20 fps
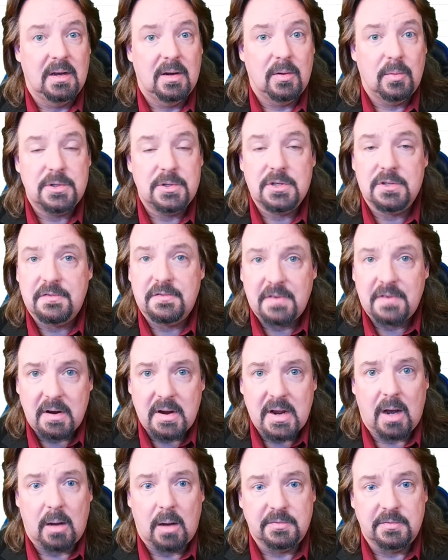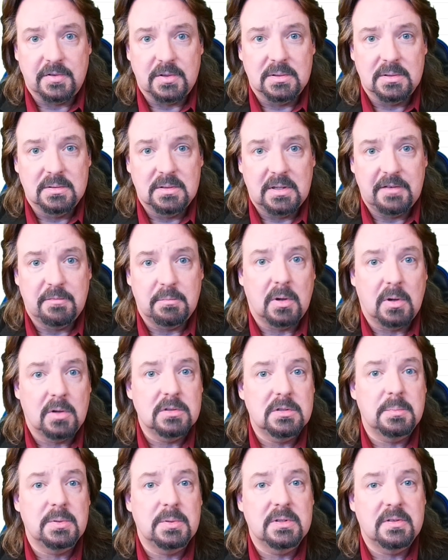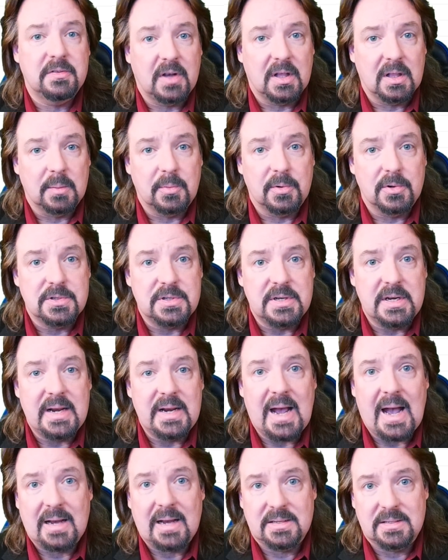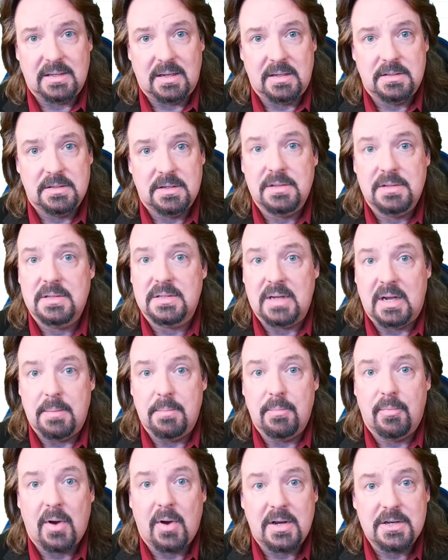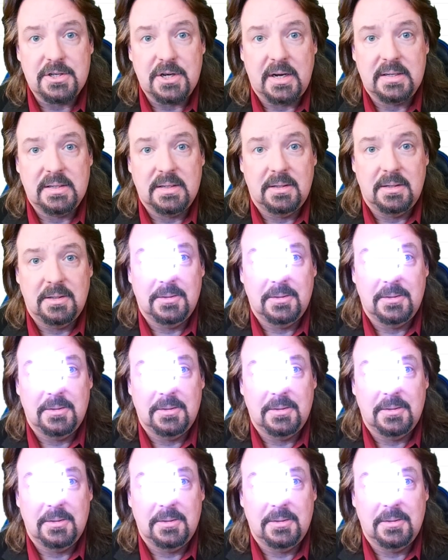which is very helpful if multiple developers need access to the same project.